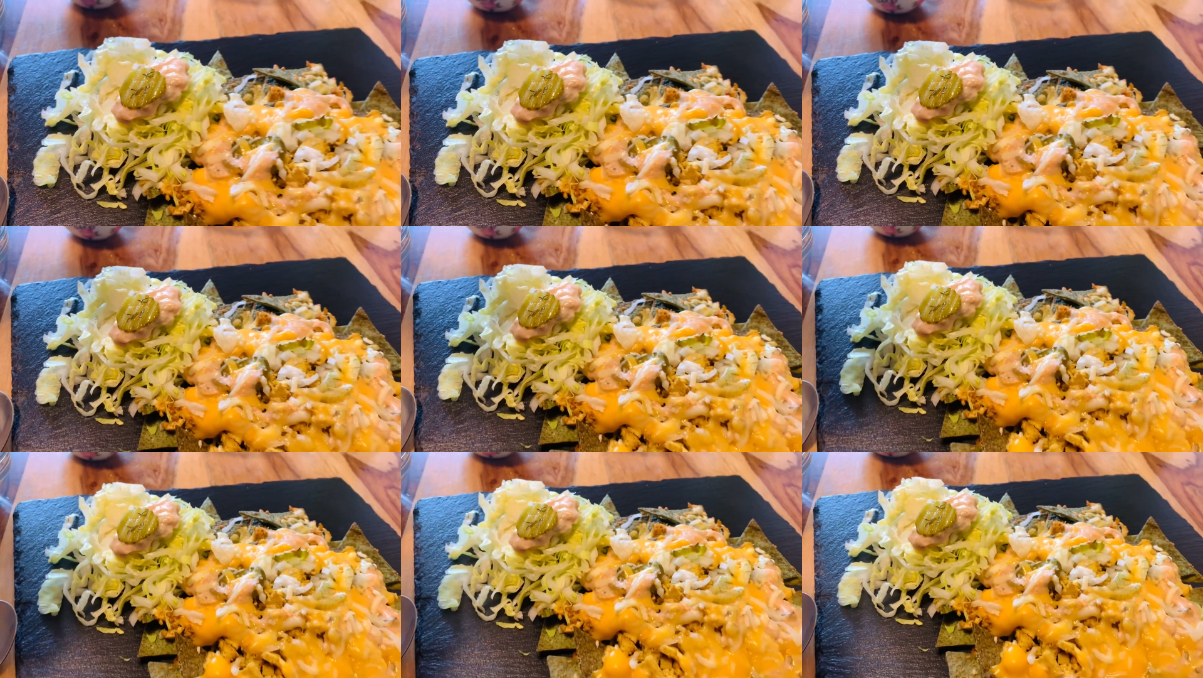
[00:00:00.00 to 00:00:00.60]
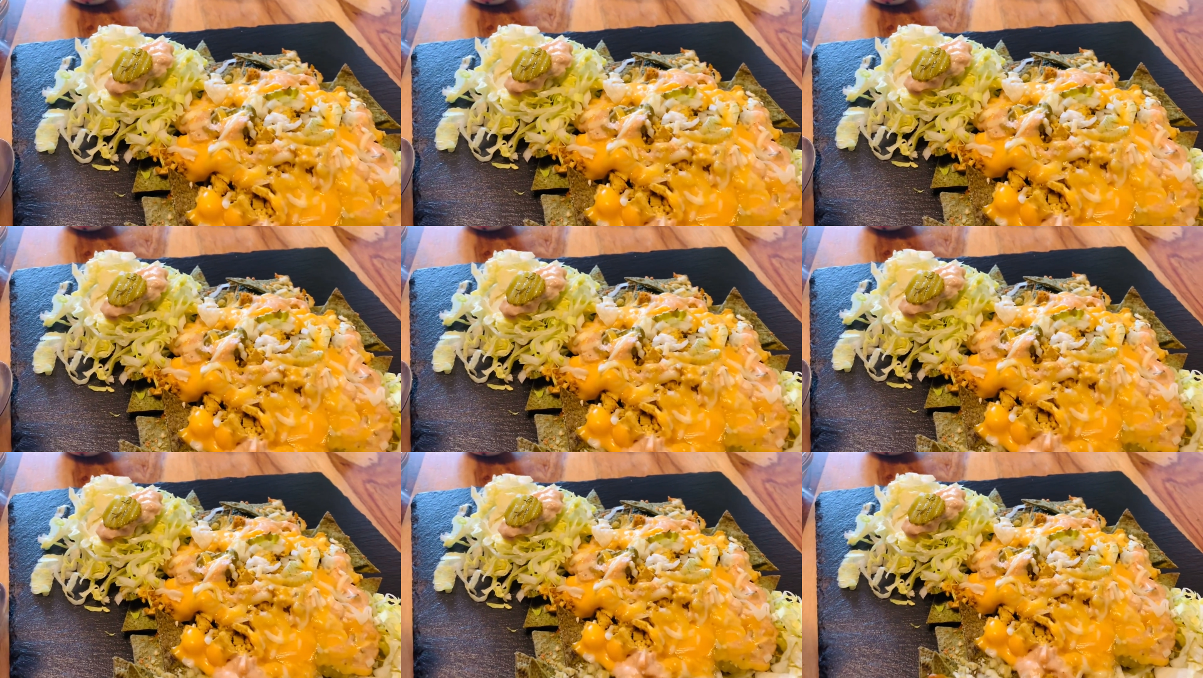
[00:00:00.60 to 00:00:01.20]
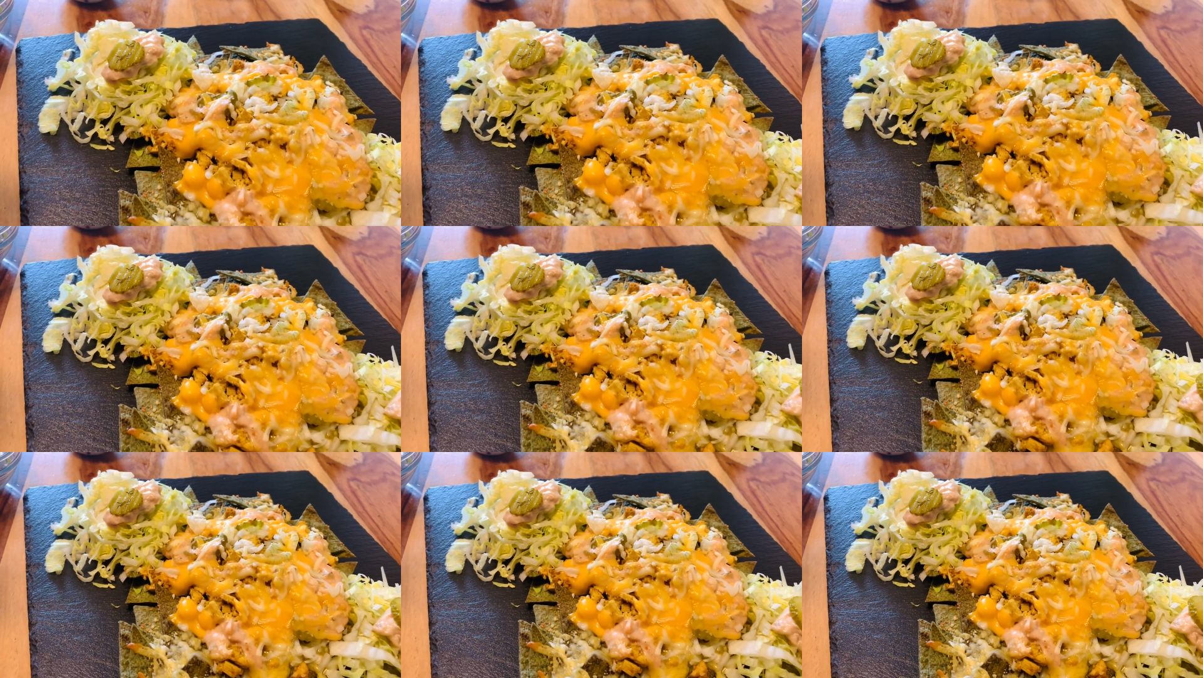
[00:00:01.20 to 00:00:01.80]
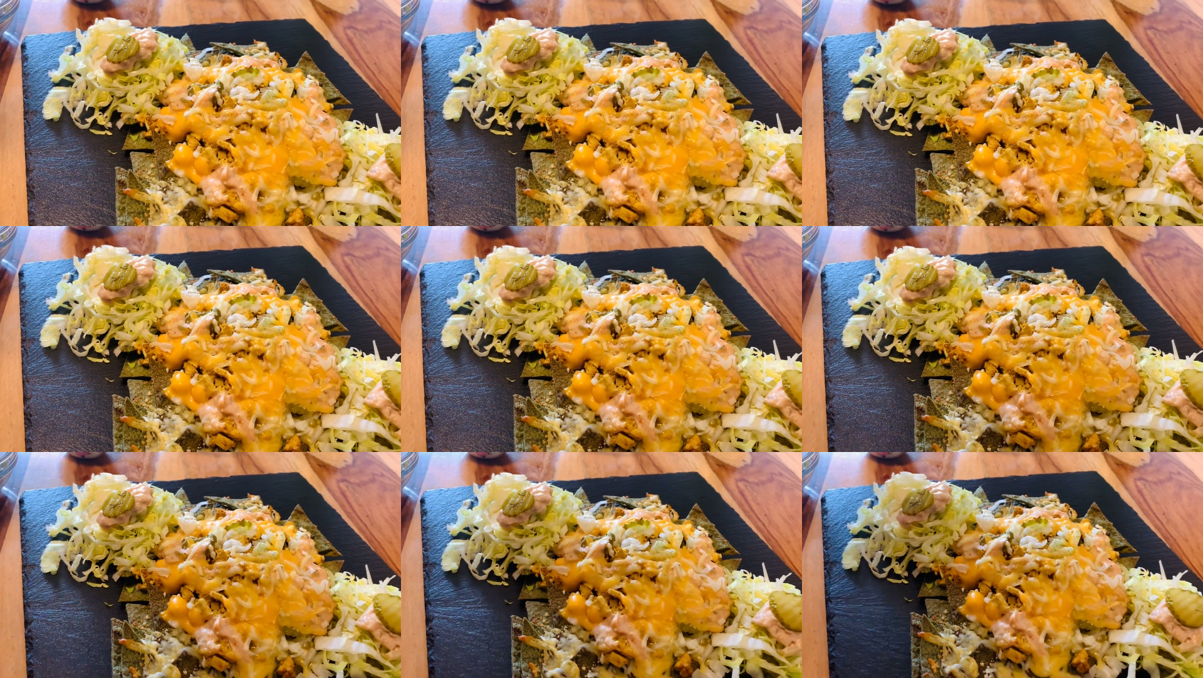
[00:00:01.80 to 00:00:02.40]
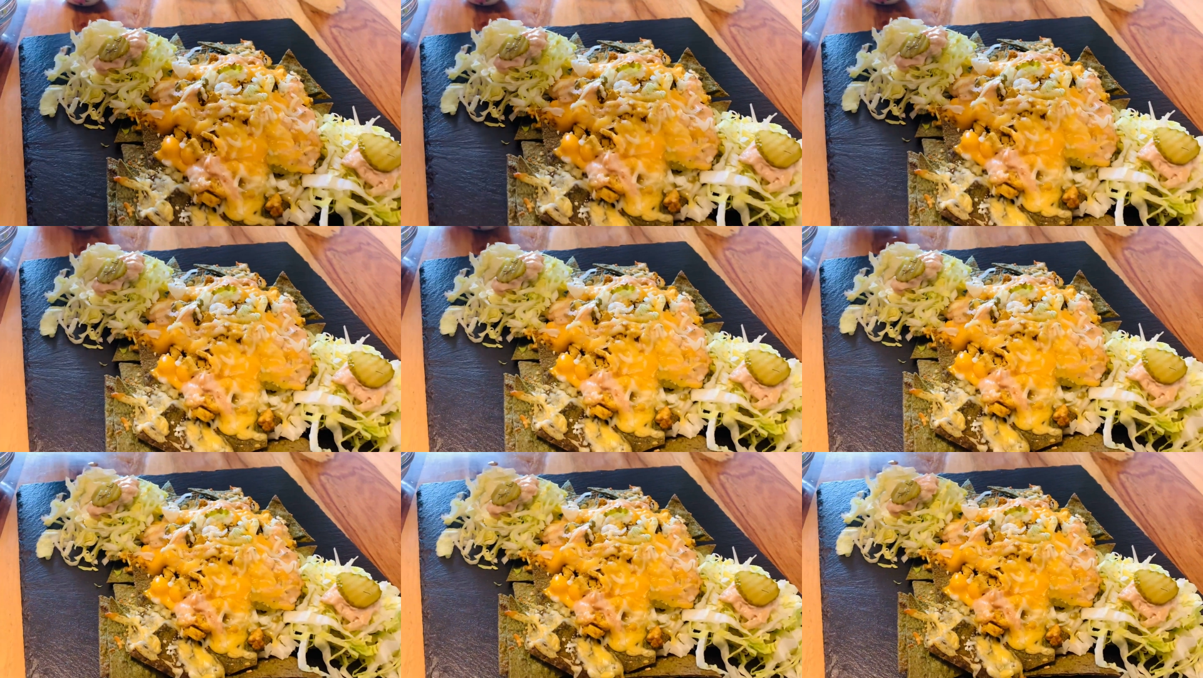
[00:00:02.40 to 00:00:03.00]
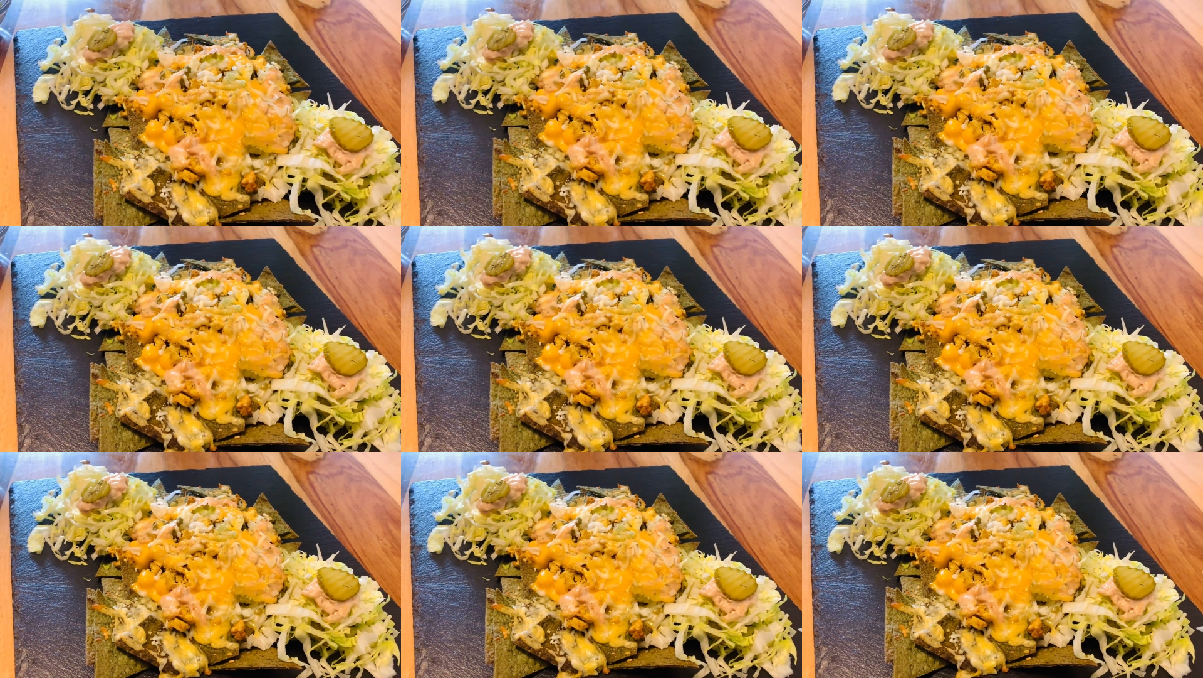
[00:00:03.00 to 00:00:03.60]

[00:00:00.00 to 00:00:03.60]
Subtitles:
[unreadable: no face in view]